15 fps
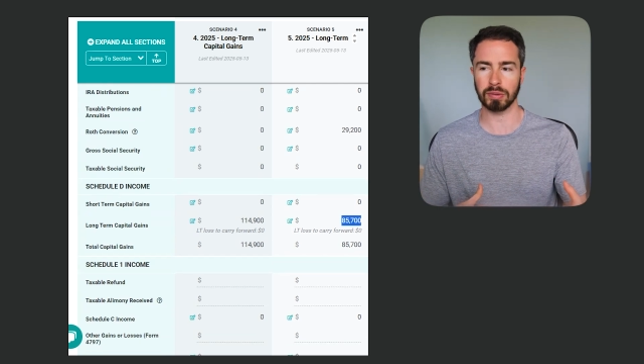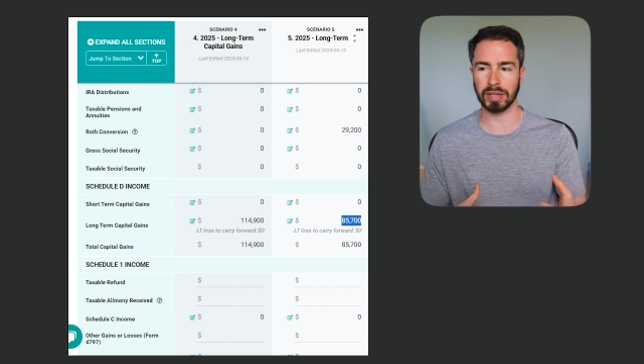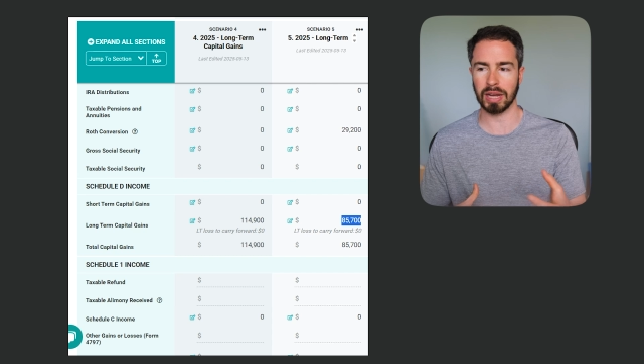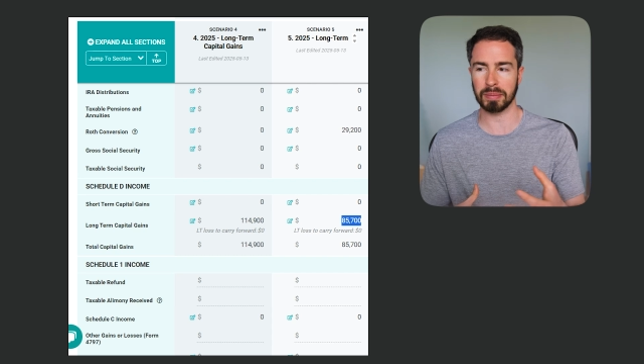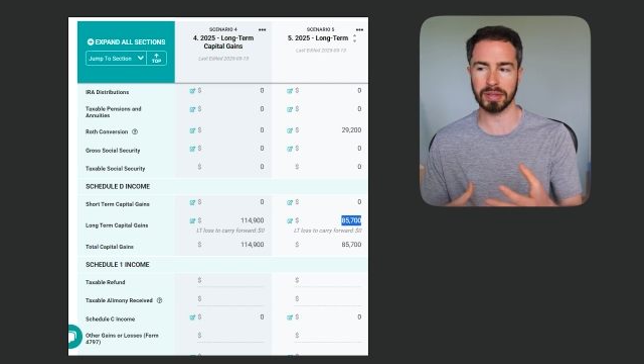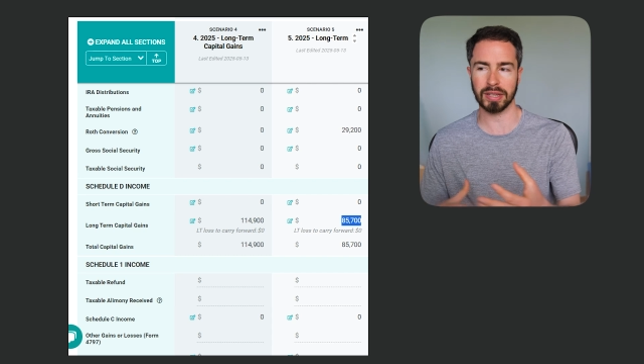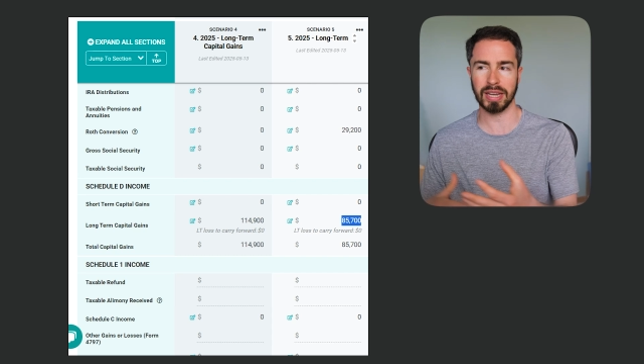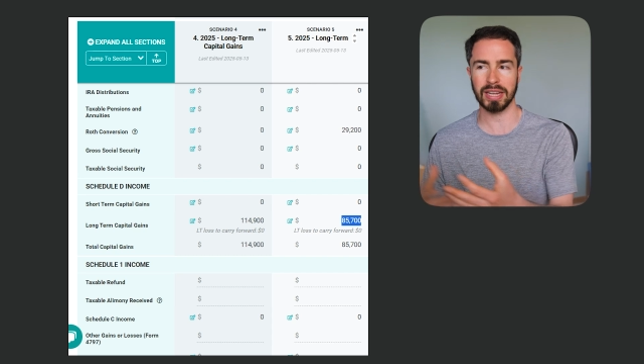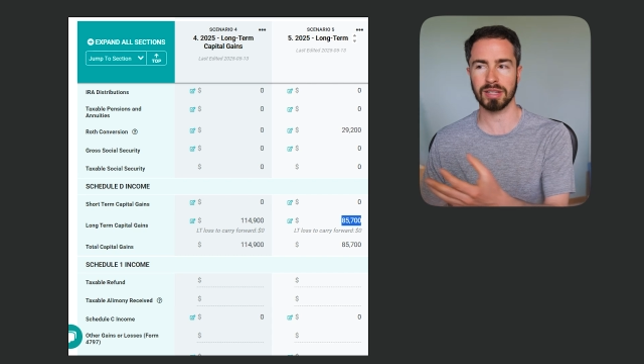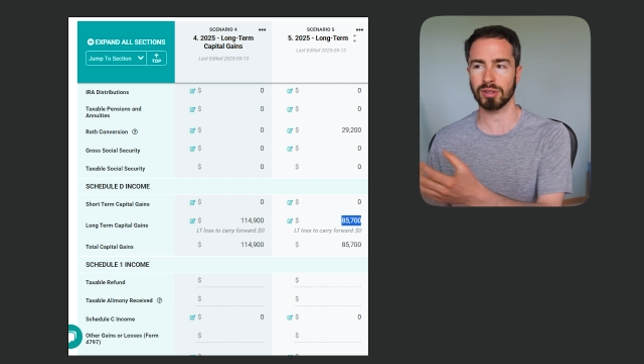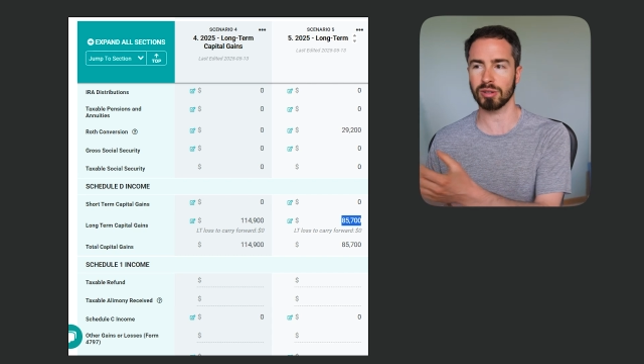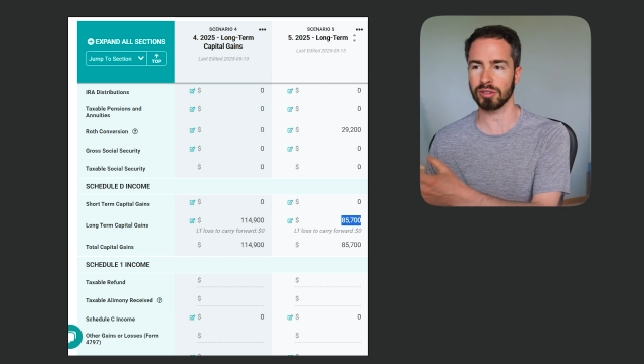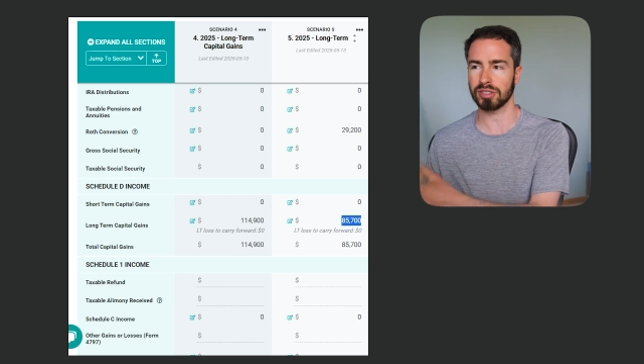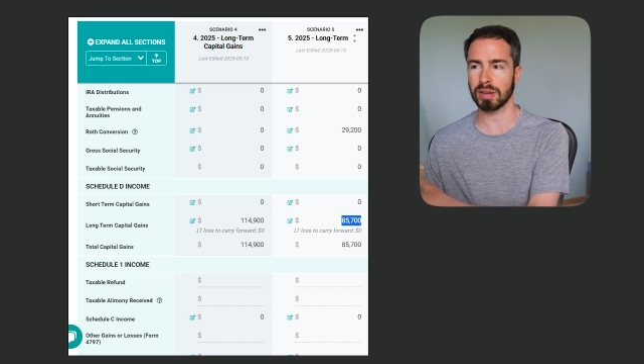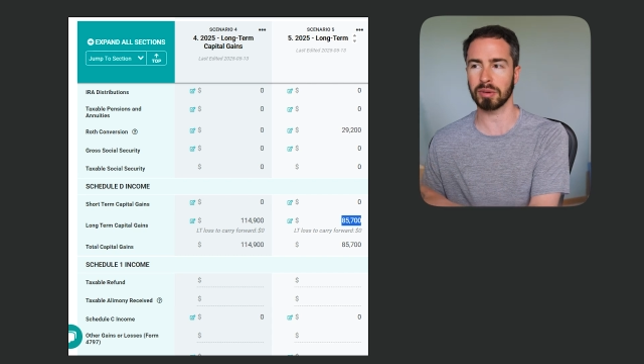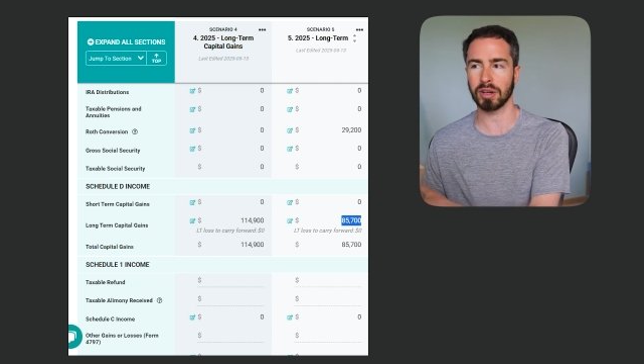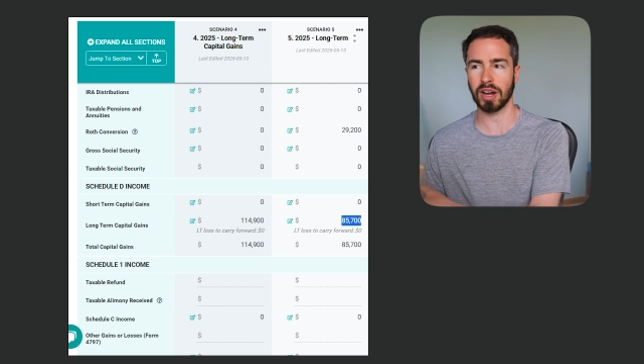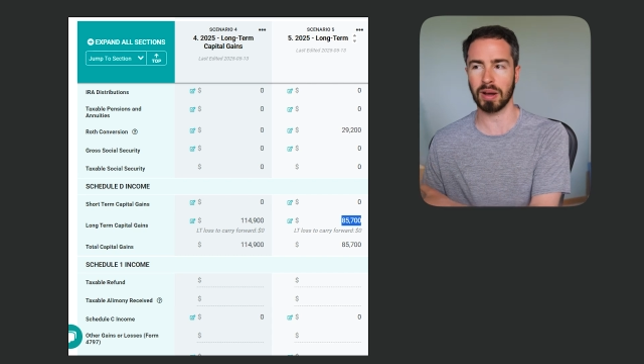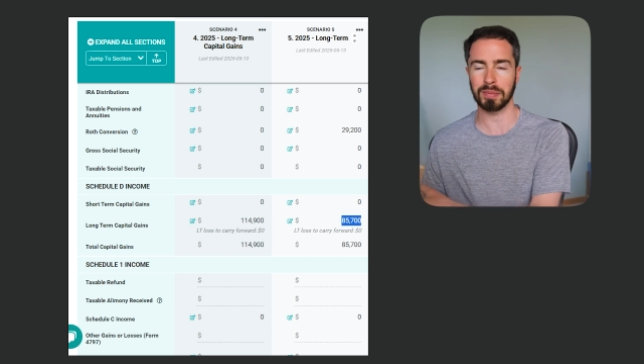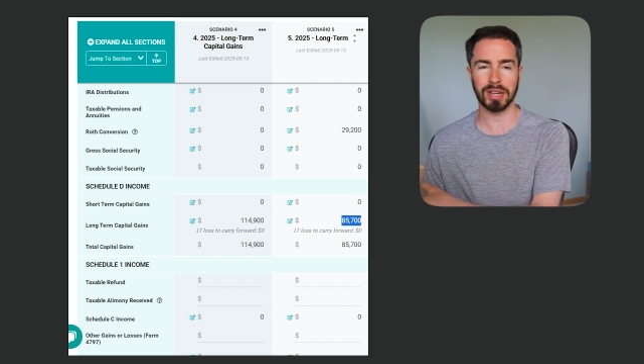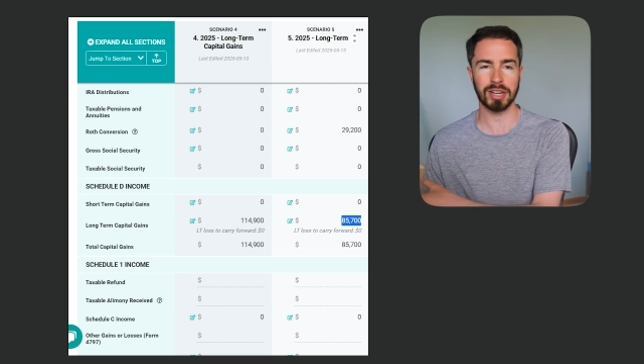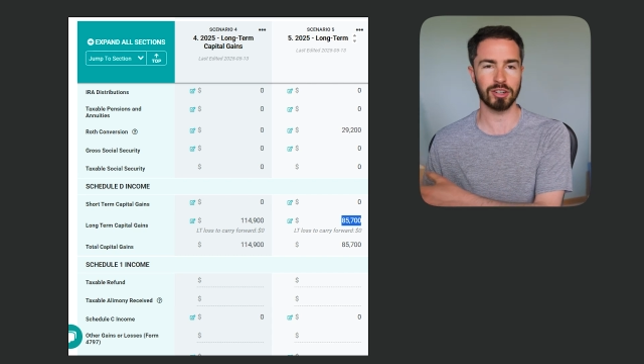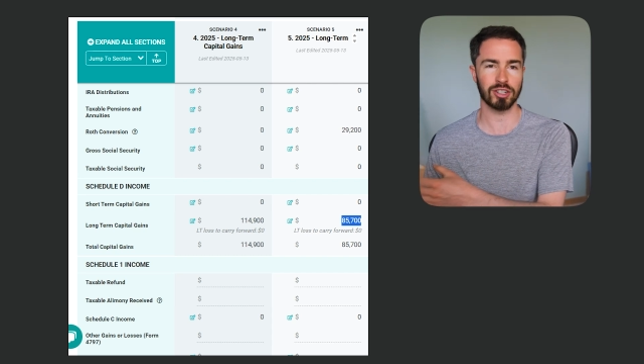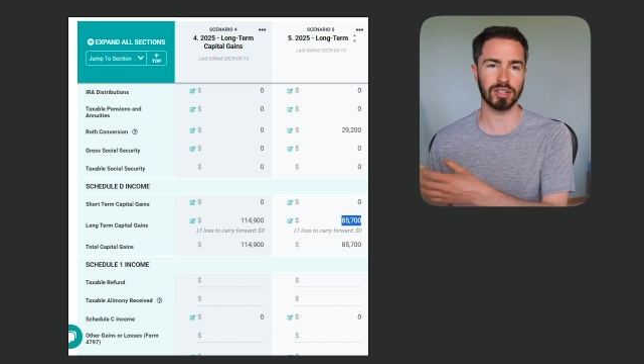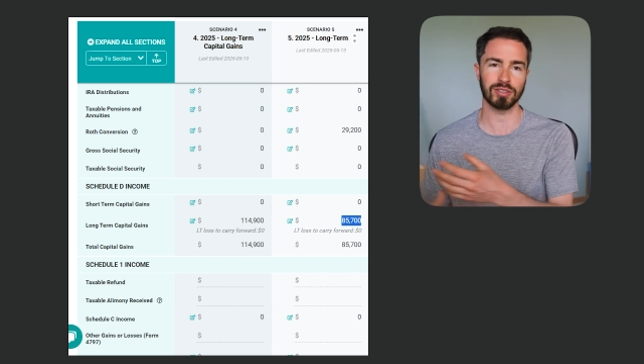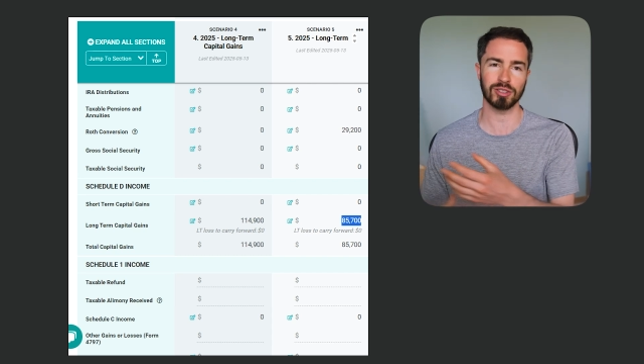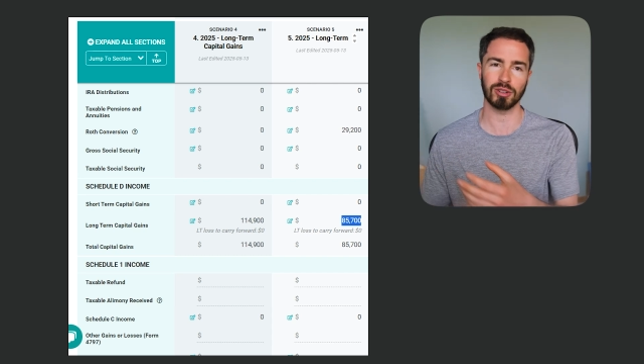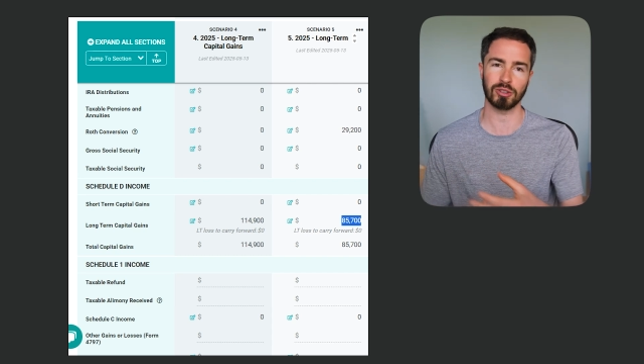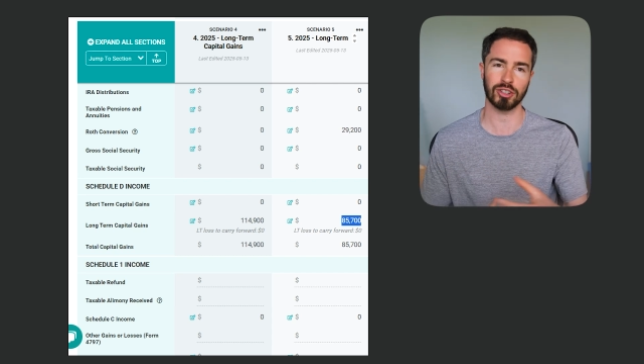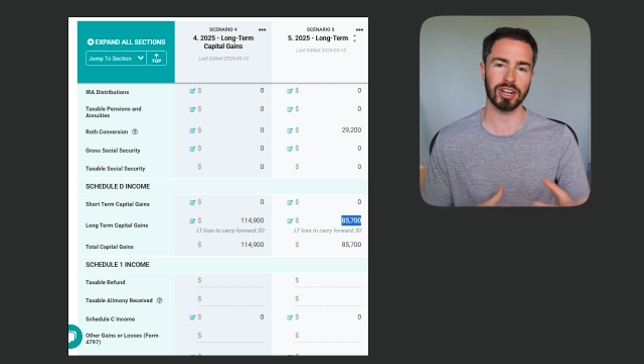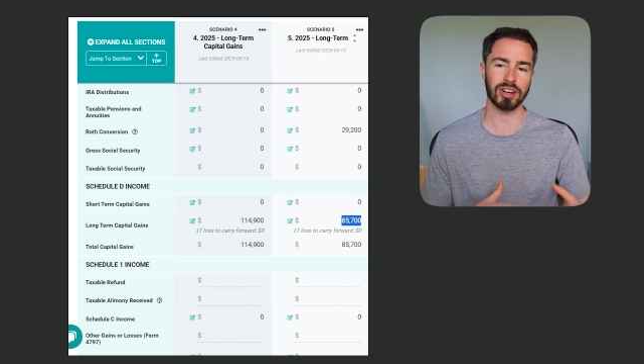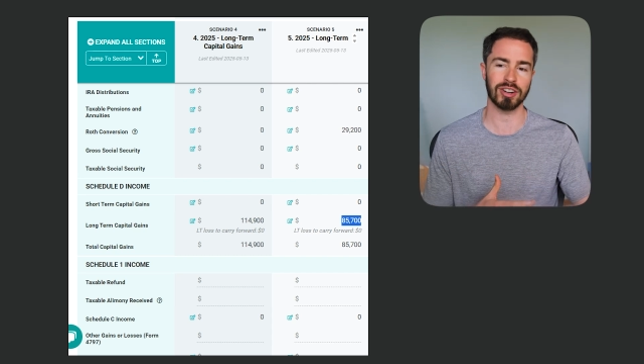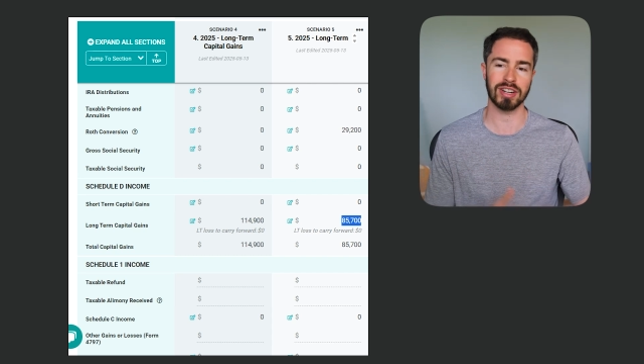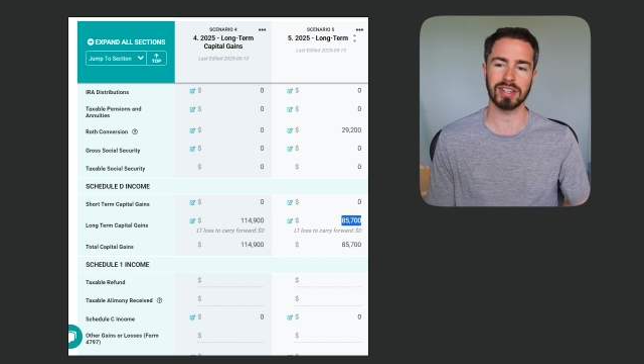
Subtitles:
capital gains or some combination of Social Security